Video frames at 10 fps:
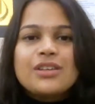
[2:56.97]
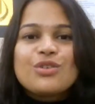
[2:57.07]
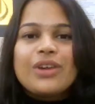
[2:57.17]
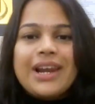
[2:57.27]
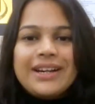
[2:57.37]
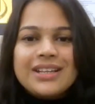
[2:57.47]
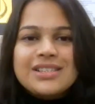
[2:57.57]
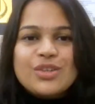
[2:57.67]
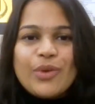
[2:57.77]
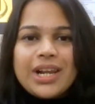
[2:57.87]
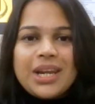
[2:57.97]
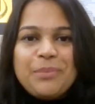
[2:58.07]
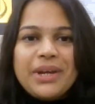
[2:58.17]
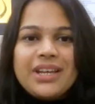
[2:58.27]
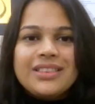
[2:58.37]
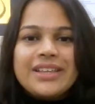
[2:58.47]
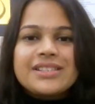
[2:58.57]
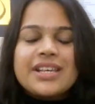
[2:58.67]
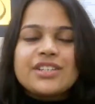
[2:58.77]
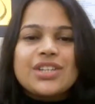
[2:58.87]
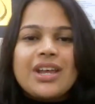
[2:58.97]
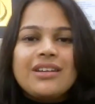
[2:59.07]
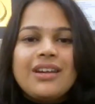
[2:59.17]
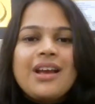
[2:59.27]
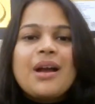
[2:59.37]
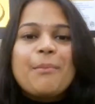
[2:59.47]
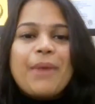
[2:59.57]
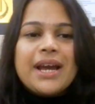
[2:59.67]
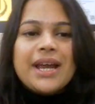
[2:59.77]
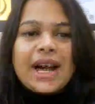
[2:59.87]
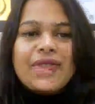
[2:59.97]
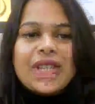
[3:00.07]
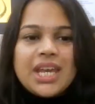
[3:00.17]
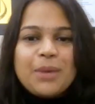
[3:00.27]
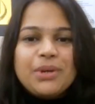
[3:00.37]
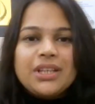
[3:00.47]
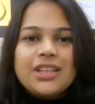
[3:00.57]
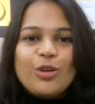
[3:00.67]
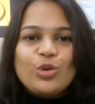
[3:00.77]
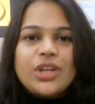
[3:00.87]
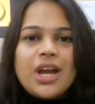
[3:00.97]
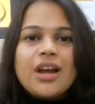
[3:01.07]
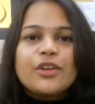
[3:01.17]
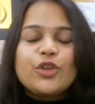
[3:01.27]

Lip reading: So let us quickly begin the session. Myself CA Preethi Lunia,